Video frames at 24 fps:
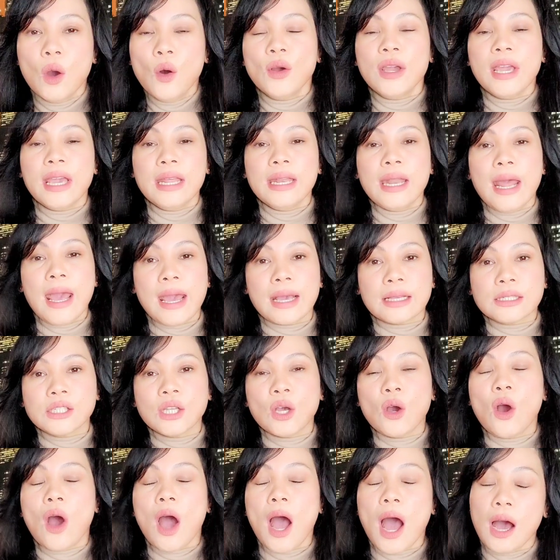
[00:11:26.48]
okay, next.
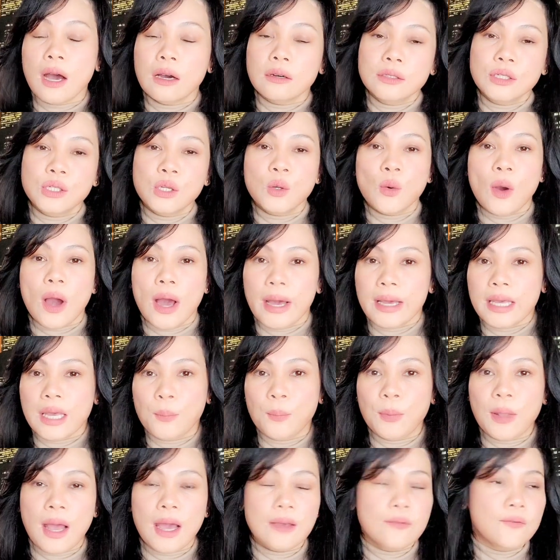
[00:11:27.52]
So, how do I
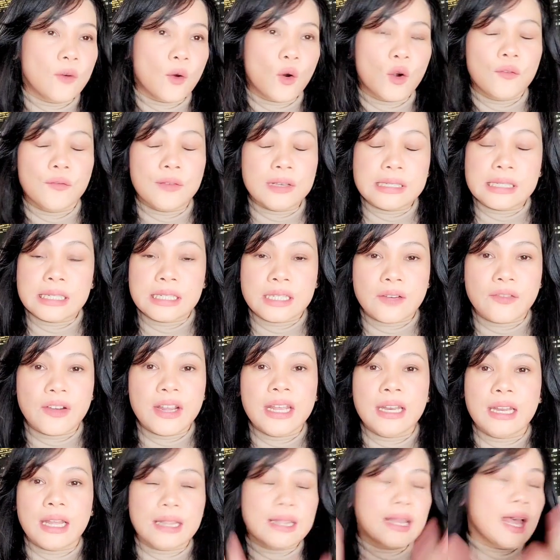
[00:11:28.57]
apply for visa
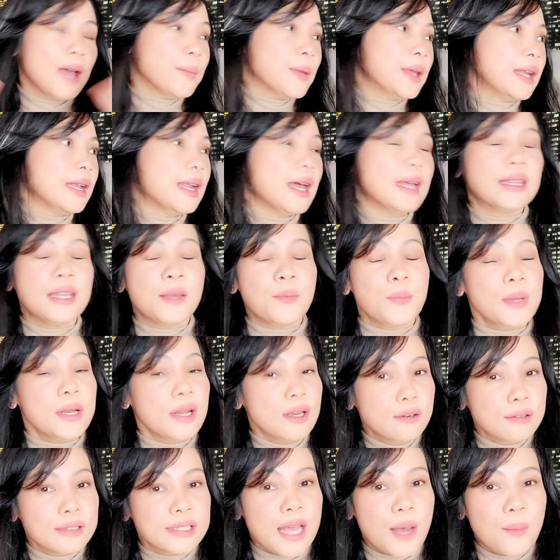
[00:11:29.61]
screen? Ang dami na nating
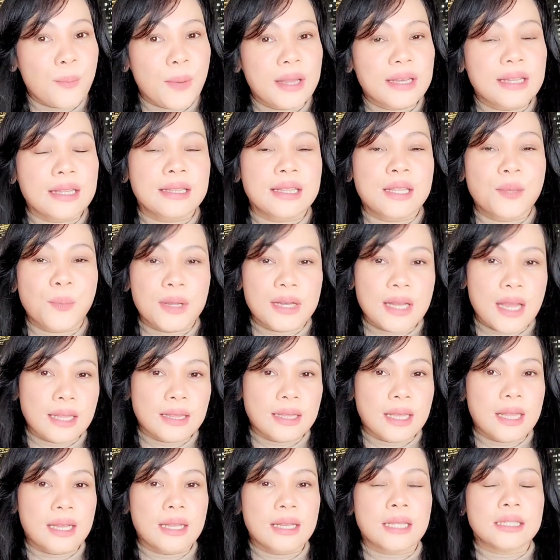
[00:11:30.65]
pinag-usapan, hindi pa
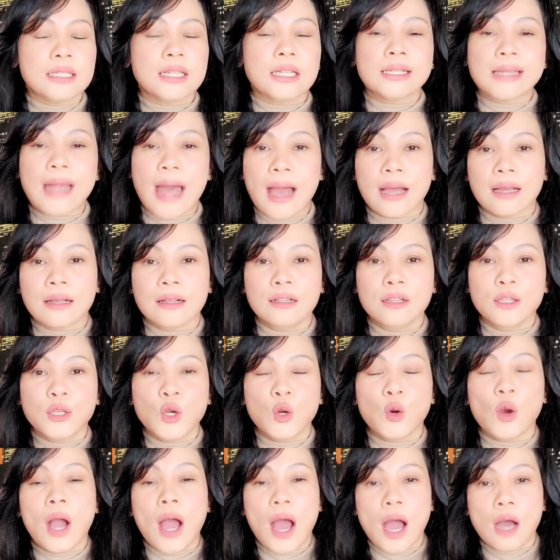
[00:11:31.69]
natin natatakal
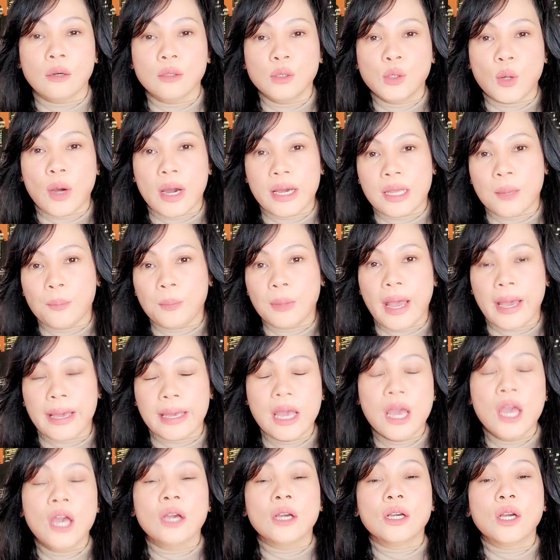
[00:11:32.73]
yung how do I apply.
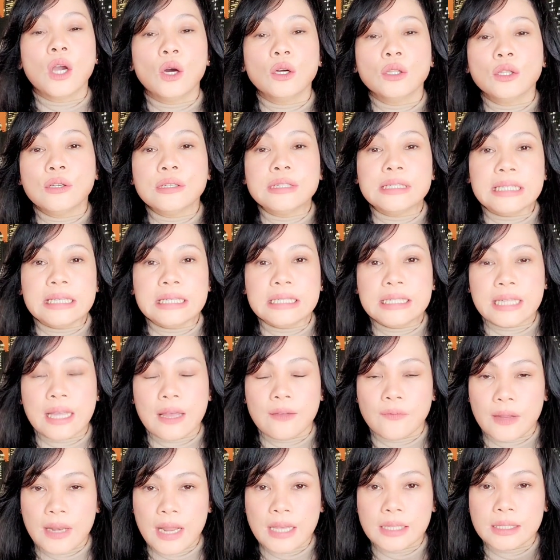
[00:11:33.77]
Go to
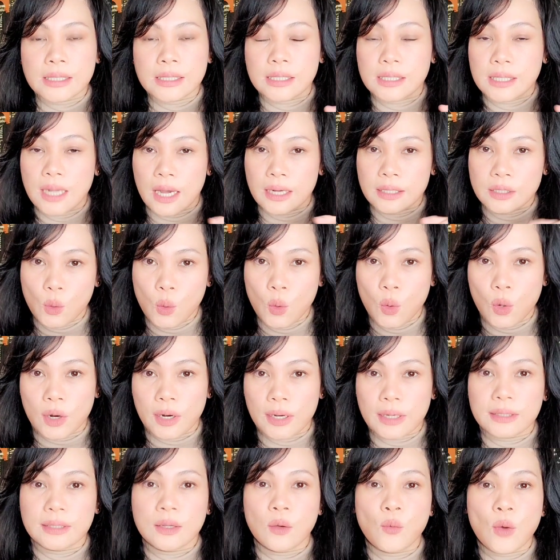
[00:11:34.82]

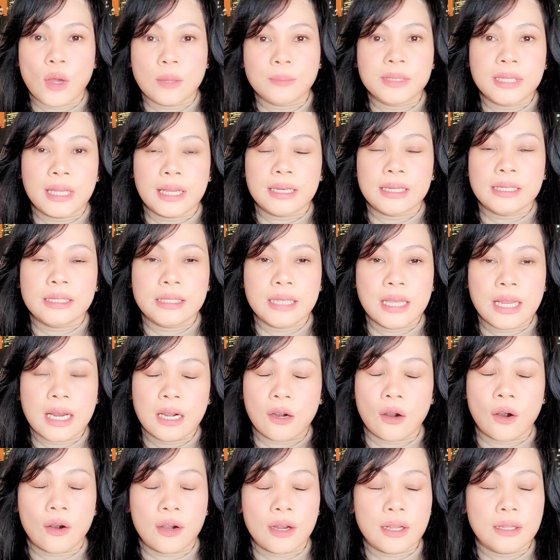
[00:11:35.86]
cgfns.org. The website is here
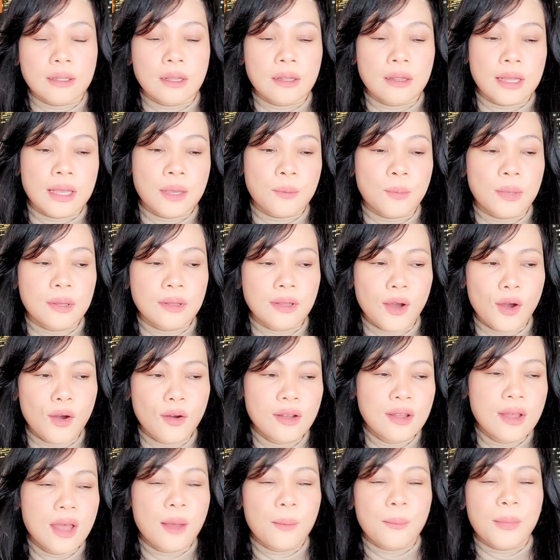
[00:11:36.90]
or in the link below.
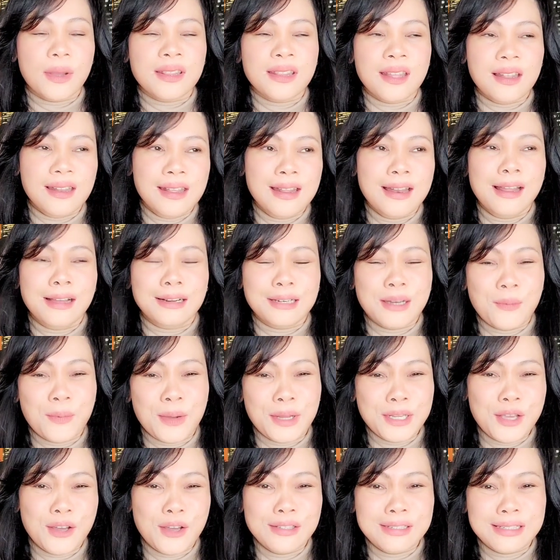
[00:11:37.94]
Madali lang
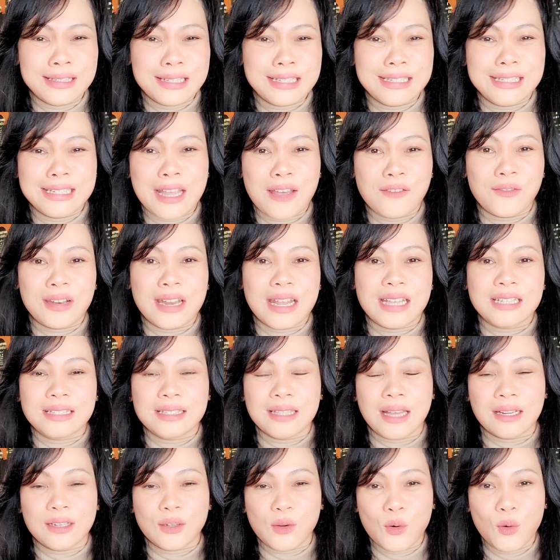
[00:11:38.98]
naman yun,
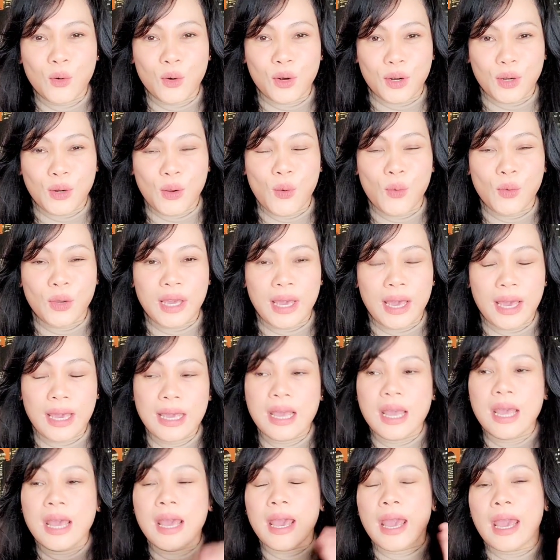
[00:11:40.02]
cgfns.org, okay?
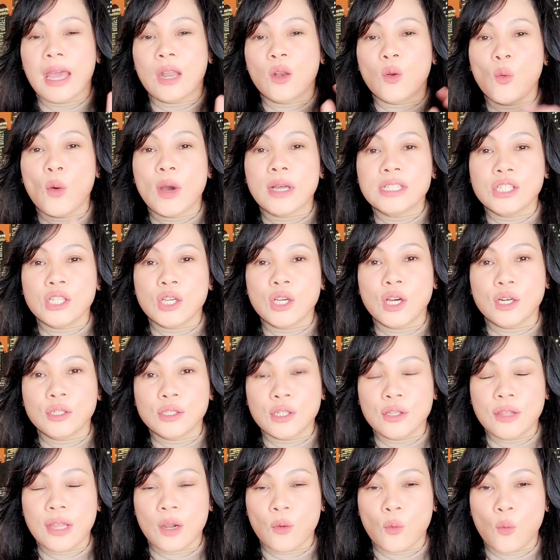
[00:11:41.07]
And once you go
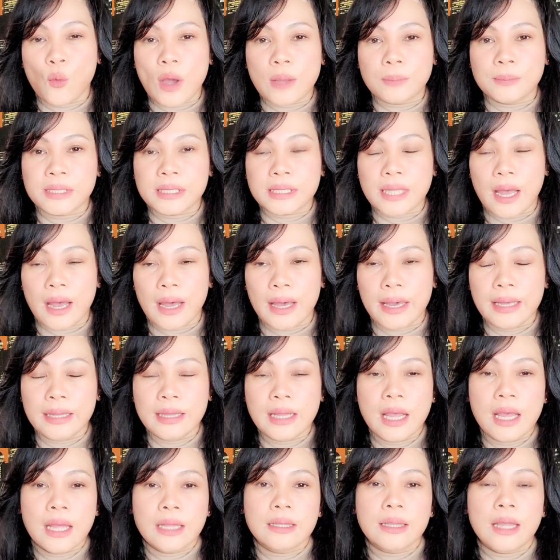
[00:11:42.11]
to their website,
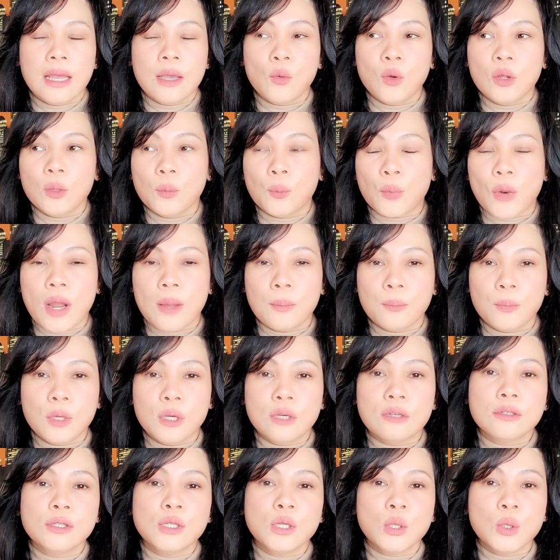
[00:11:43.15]
they will prompt
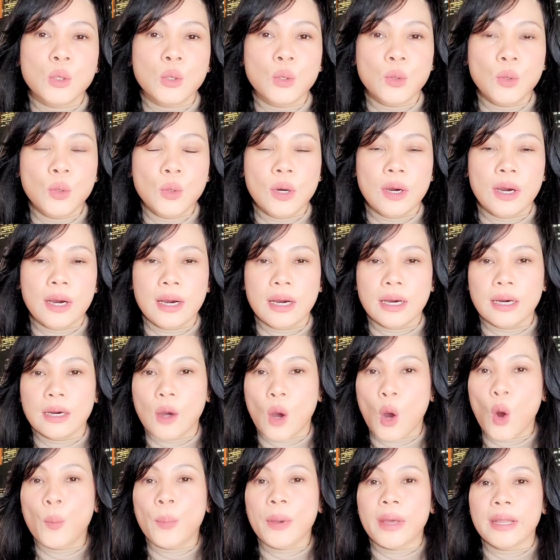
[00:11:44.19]
you to
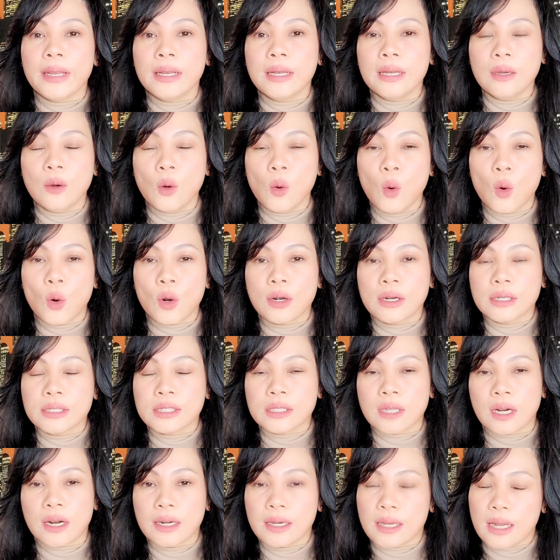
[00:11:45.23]
open or
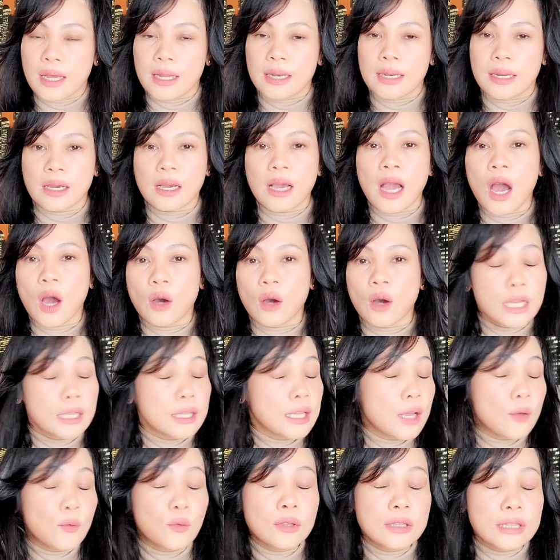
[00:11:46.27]
start an account.
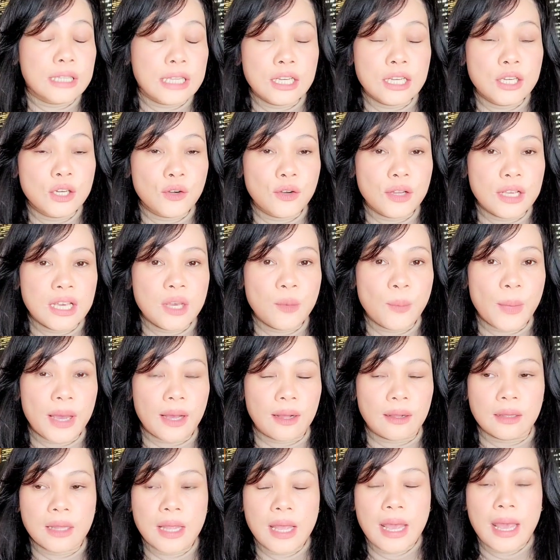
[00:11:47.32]
They will need your
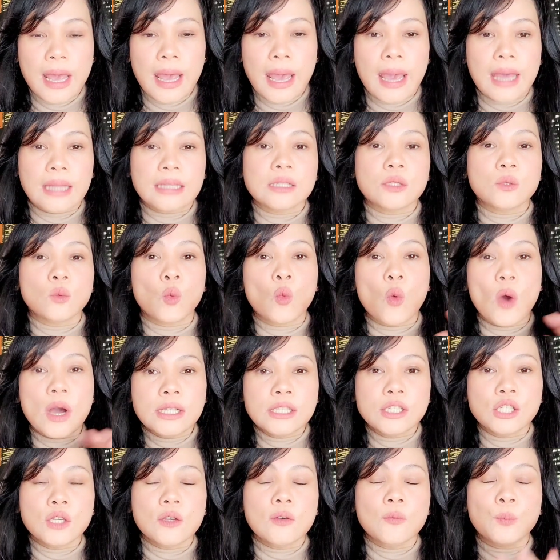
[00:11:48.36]
email. And
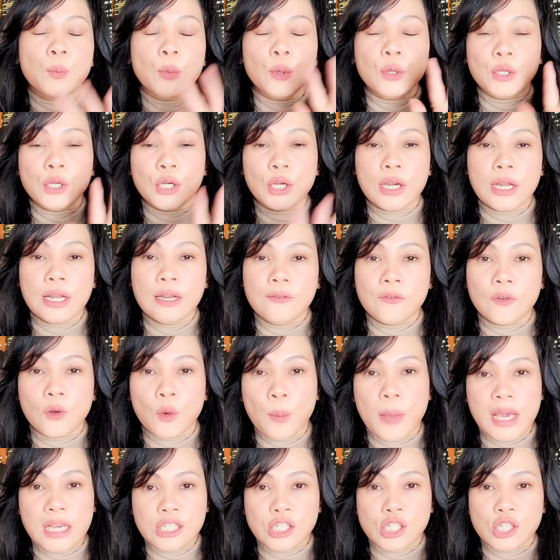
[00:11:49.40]
once you put your
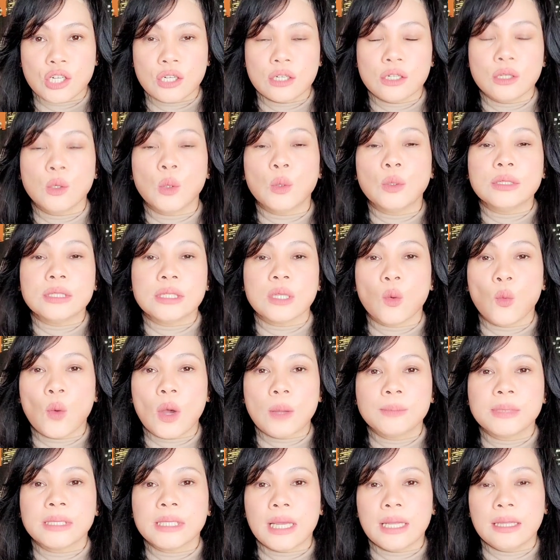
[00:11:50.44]
information doon sa
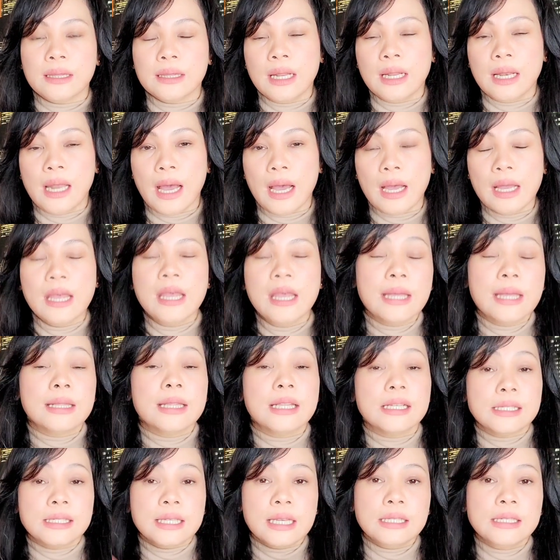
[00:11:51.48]
website nila,
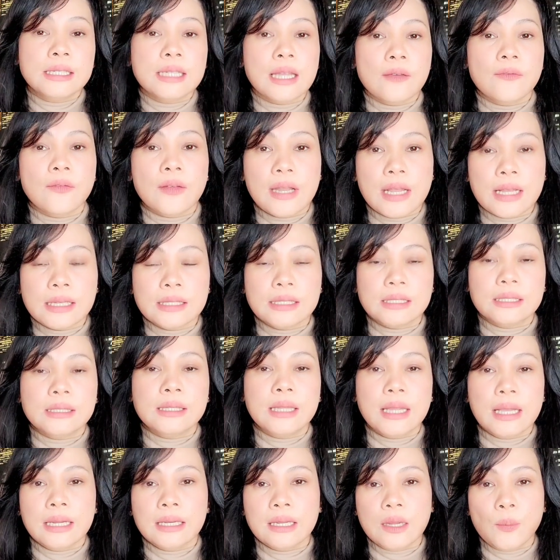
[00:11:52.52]
the CGFNS
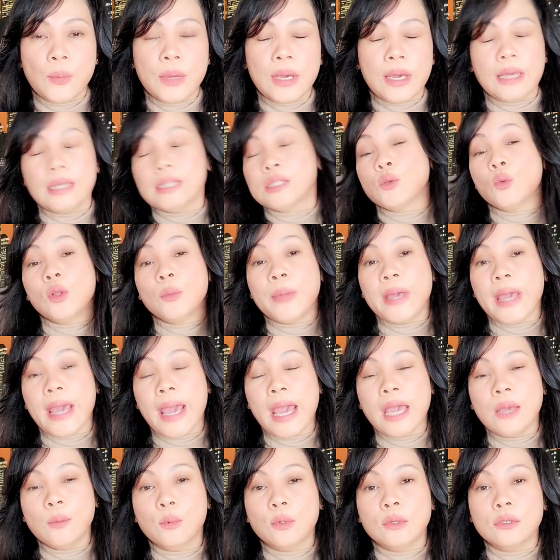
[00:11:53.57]
database will be
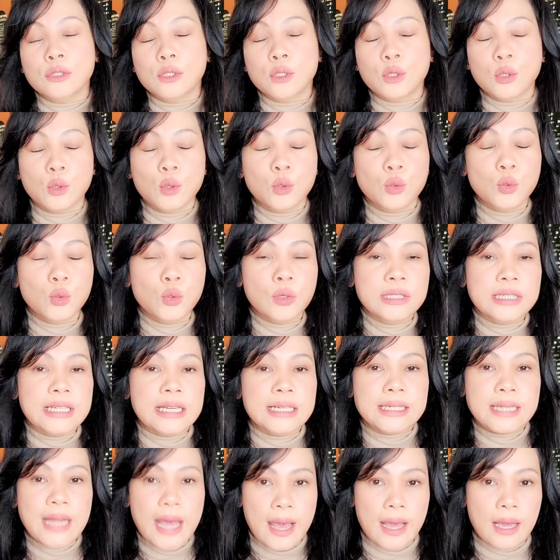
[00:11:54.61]
able to
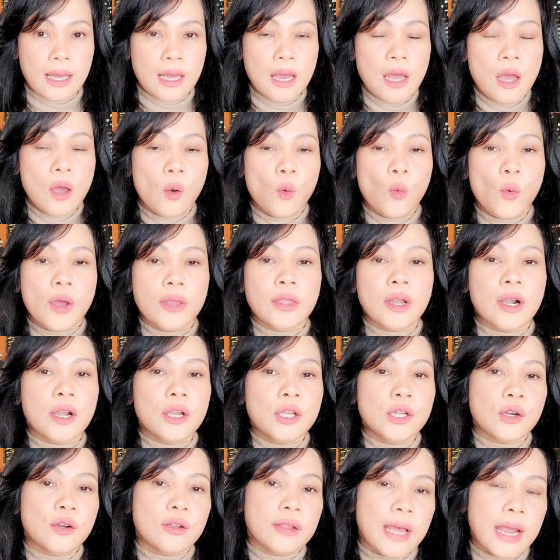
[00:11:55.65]
detect whether
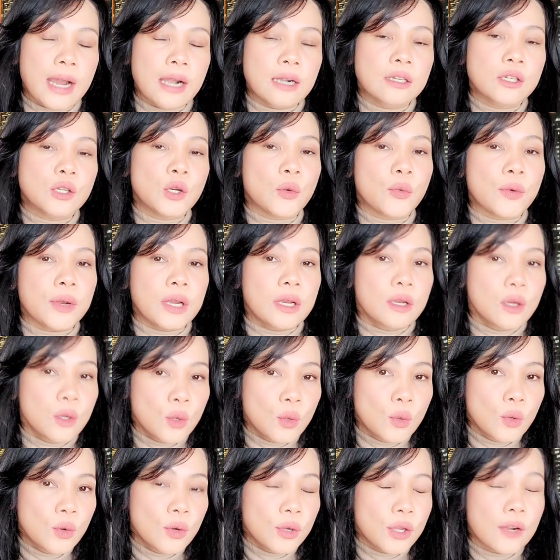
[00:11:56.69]
you're there to
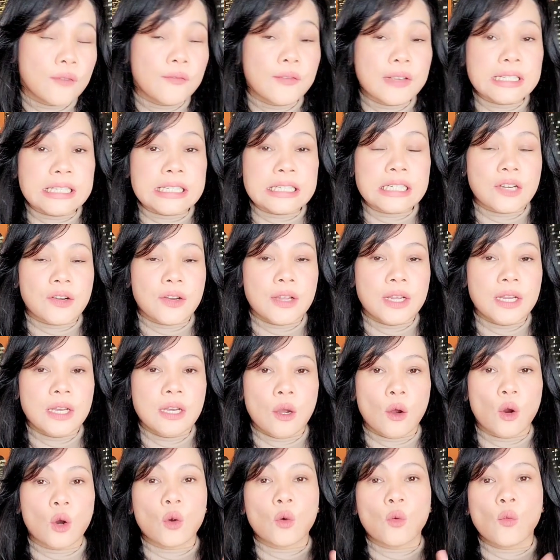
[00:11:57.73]
renew your visa screen
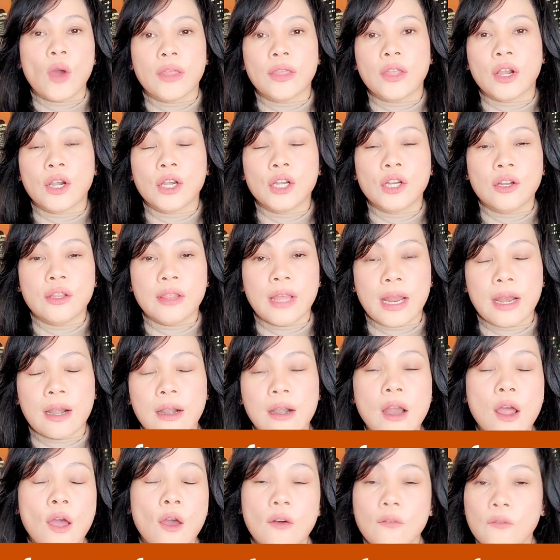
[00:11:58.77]
or whether you're there
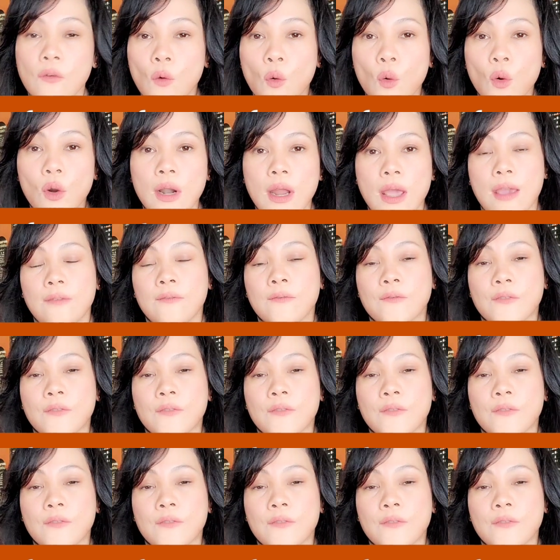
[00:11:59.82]
for a